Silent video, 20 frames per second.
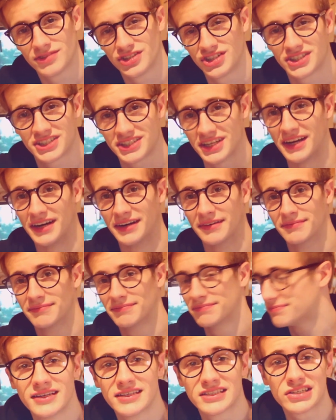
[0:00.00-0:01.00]
Just saying.
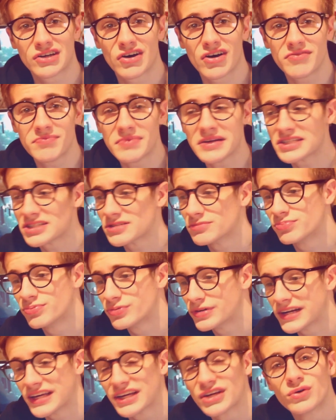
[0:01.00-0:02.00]
So I've made some
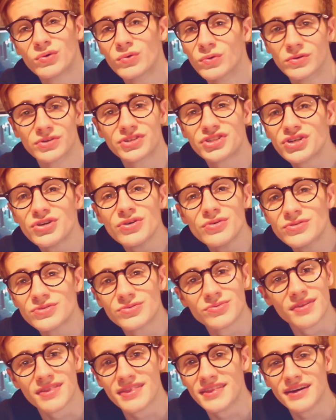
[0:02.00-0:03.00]
pretty cool
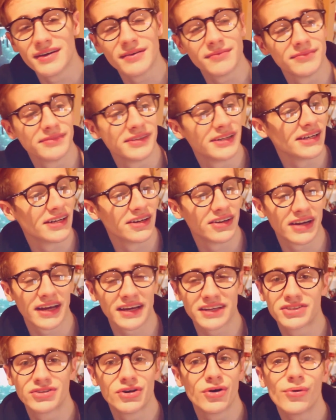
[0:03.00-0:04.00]
tunes with them, and they're
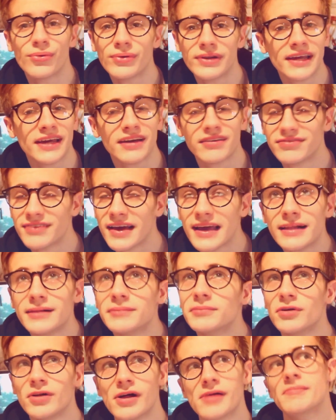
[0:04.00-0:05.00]
like totally
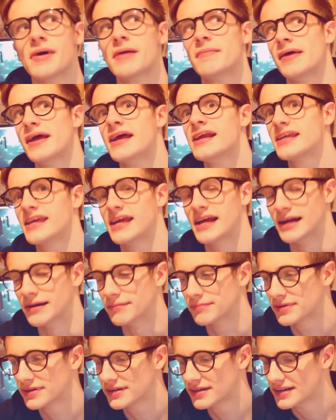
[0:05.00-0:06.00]
available on my
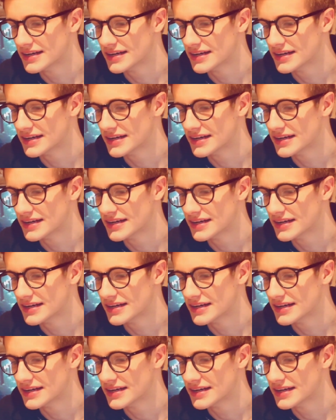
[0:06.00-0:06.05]
Bandcamp.